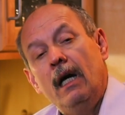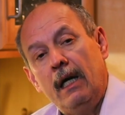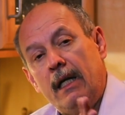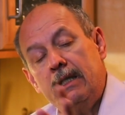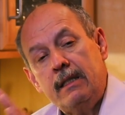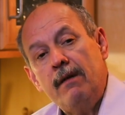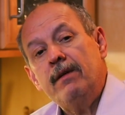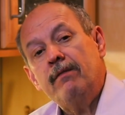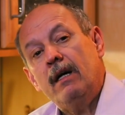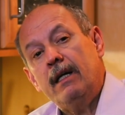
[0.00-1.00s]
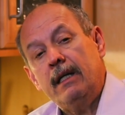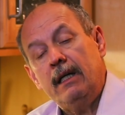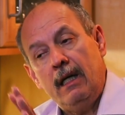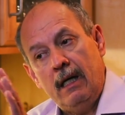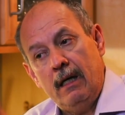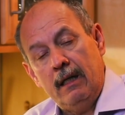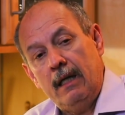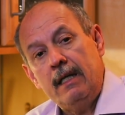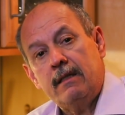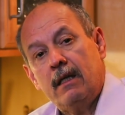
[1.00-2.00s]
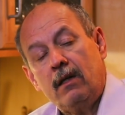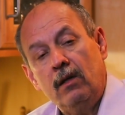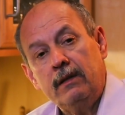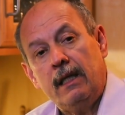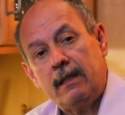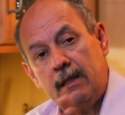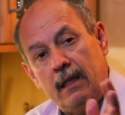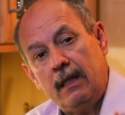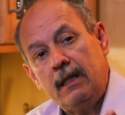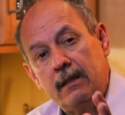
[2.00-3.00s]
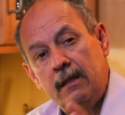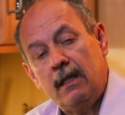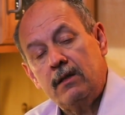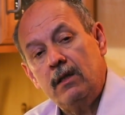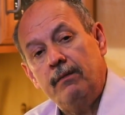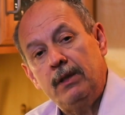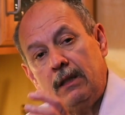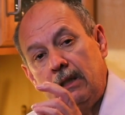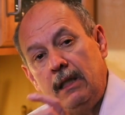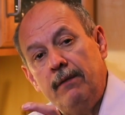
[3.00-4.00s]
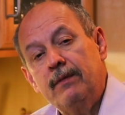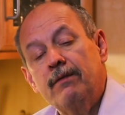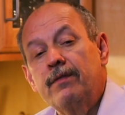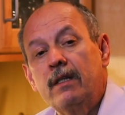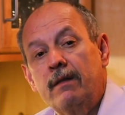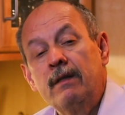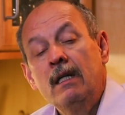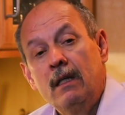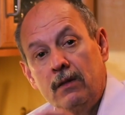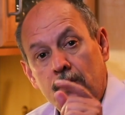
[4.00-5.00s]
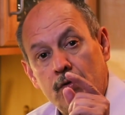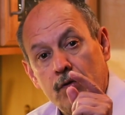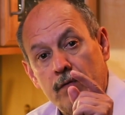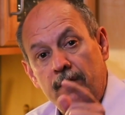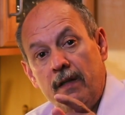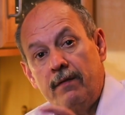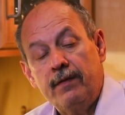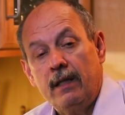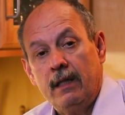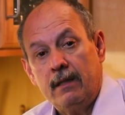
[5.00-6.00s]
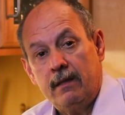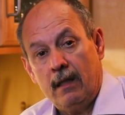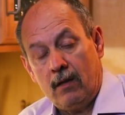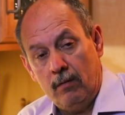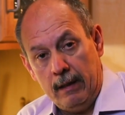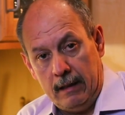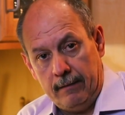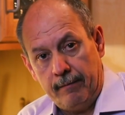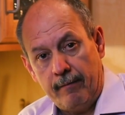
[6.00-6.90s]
erase everybody, erase the context, erase the subject, keep the verb. Your verb is the command.